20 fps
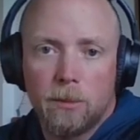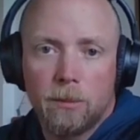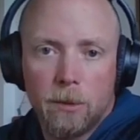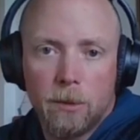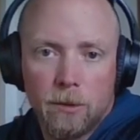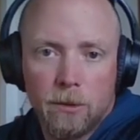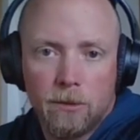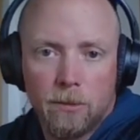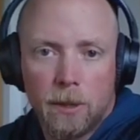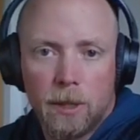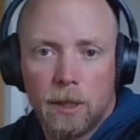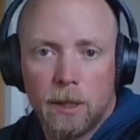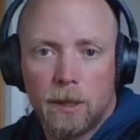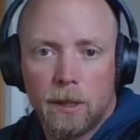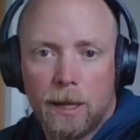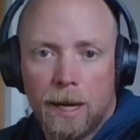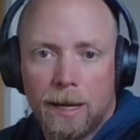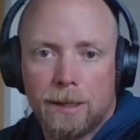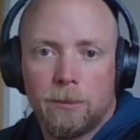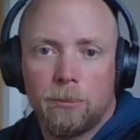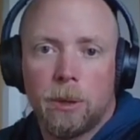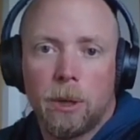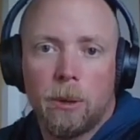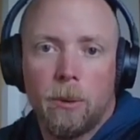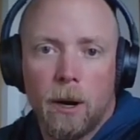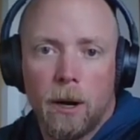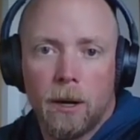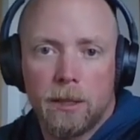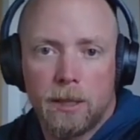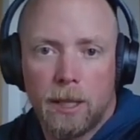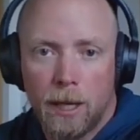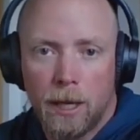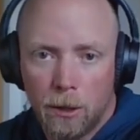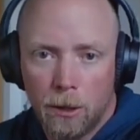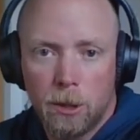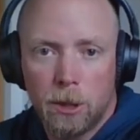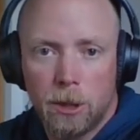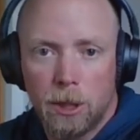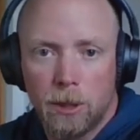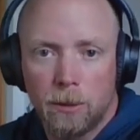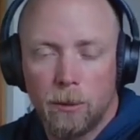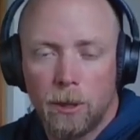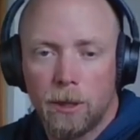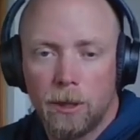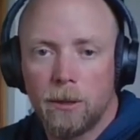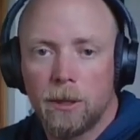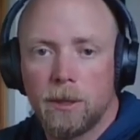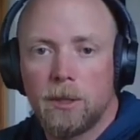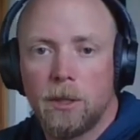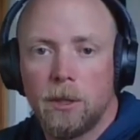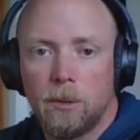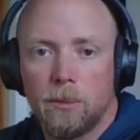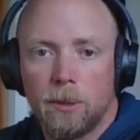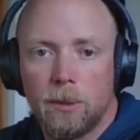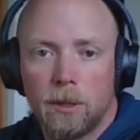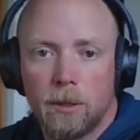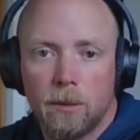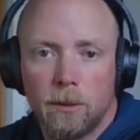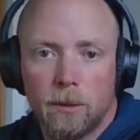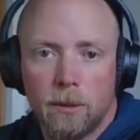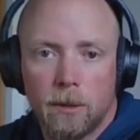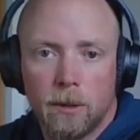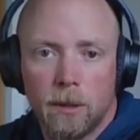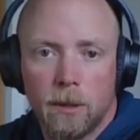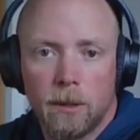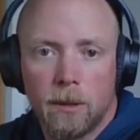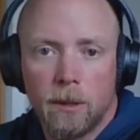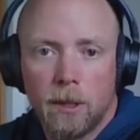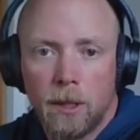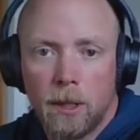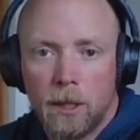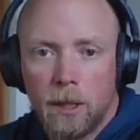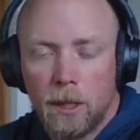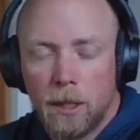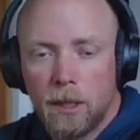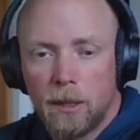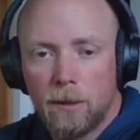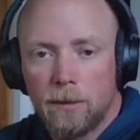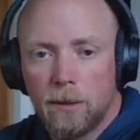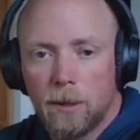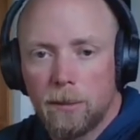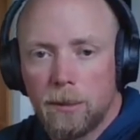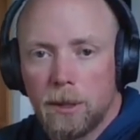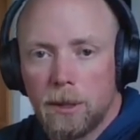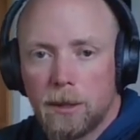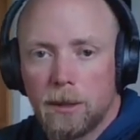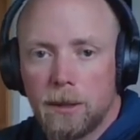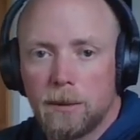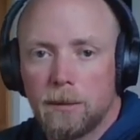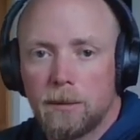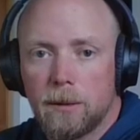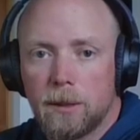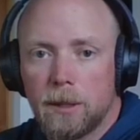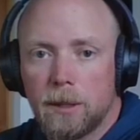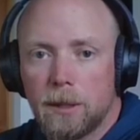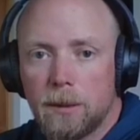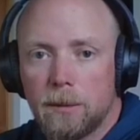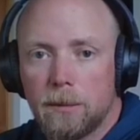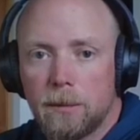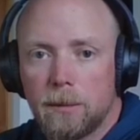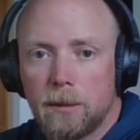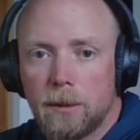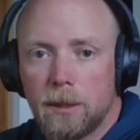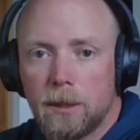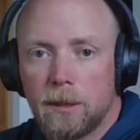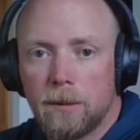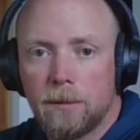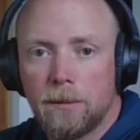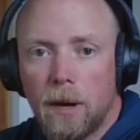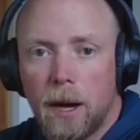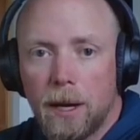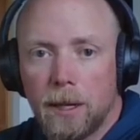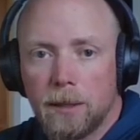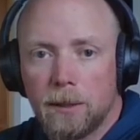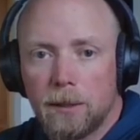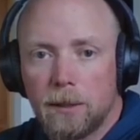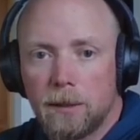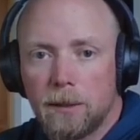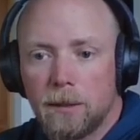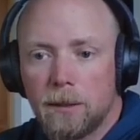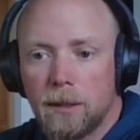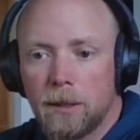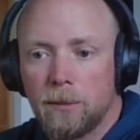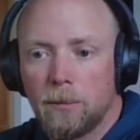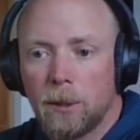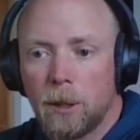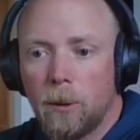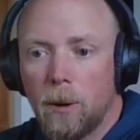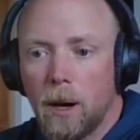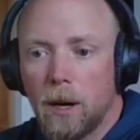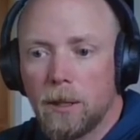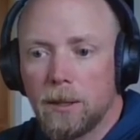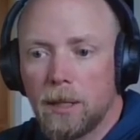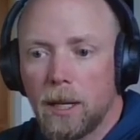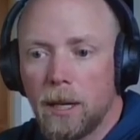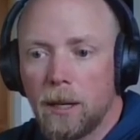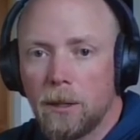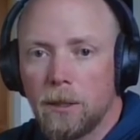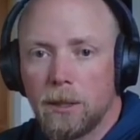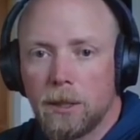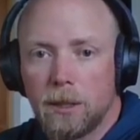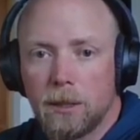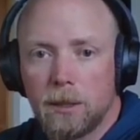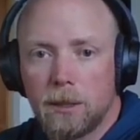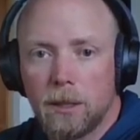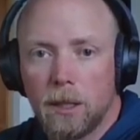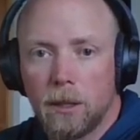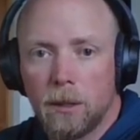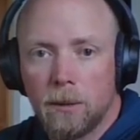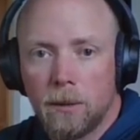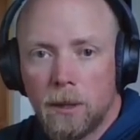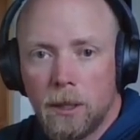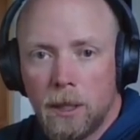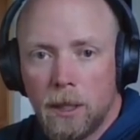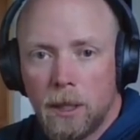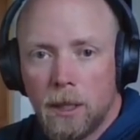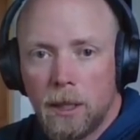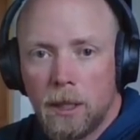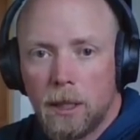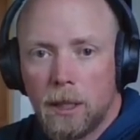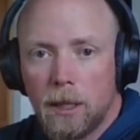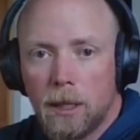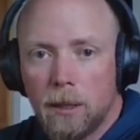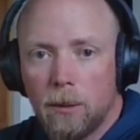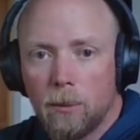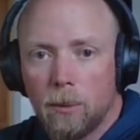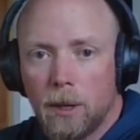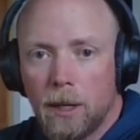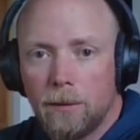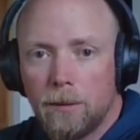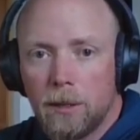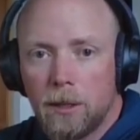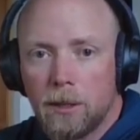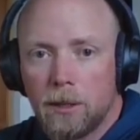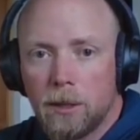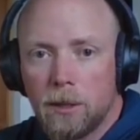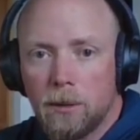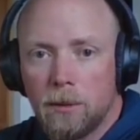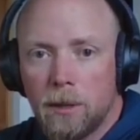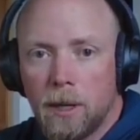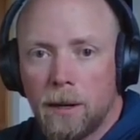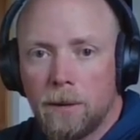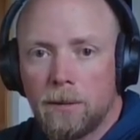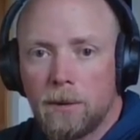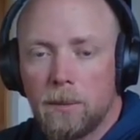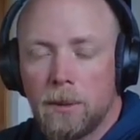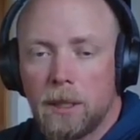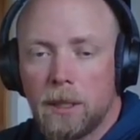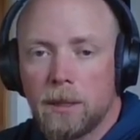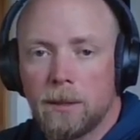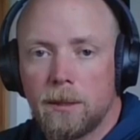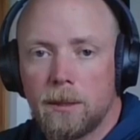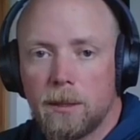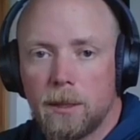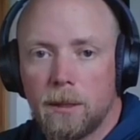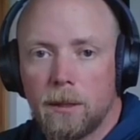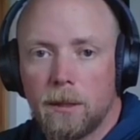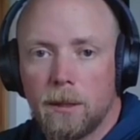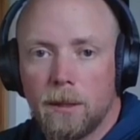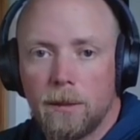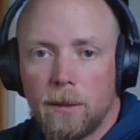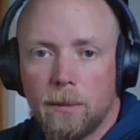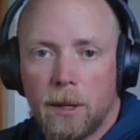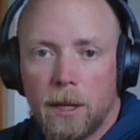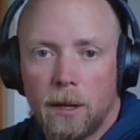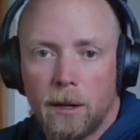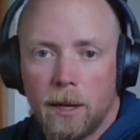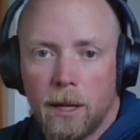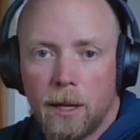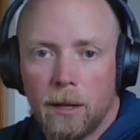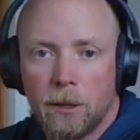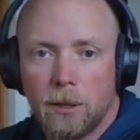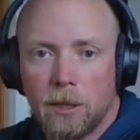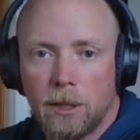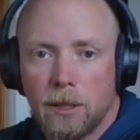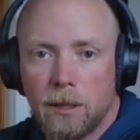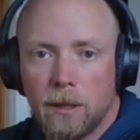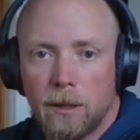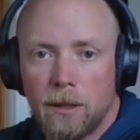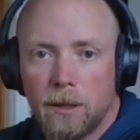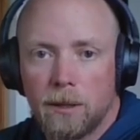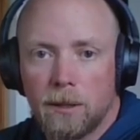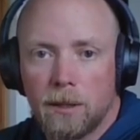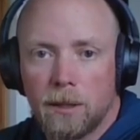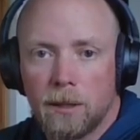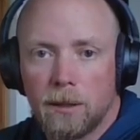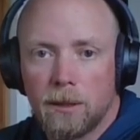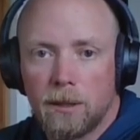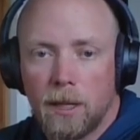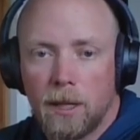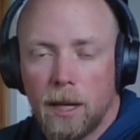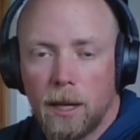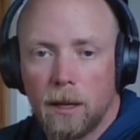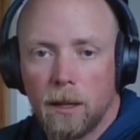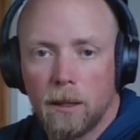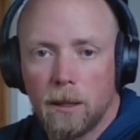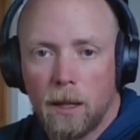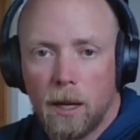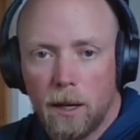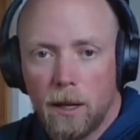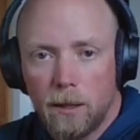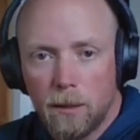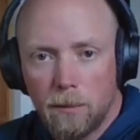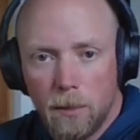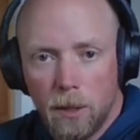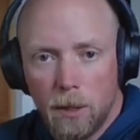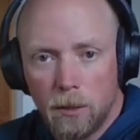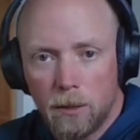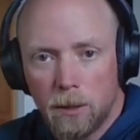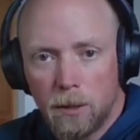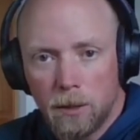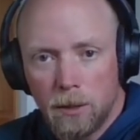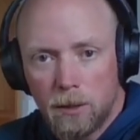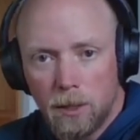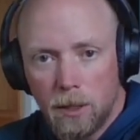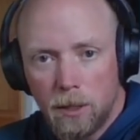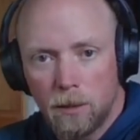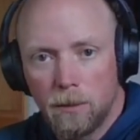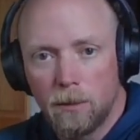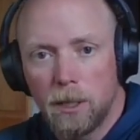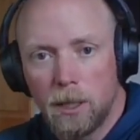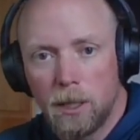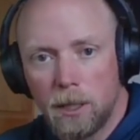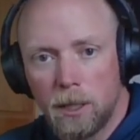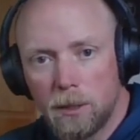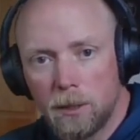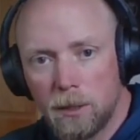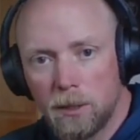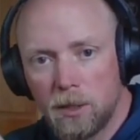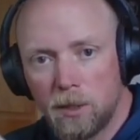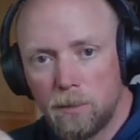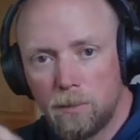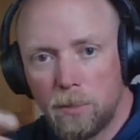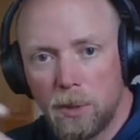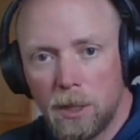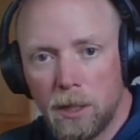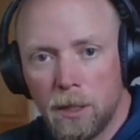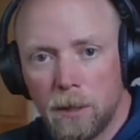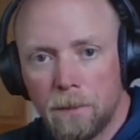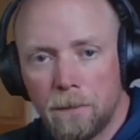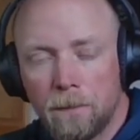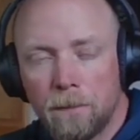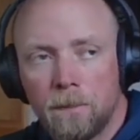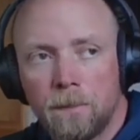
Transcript: movement that requires energy whether it's human or from a, a device it requires energy so uh, whatever you do you have to be considerate of the amount of energy that these things take a lot of the motors that you need to spin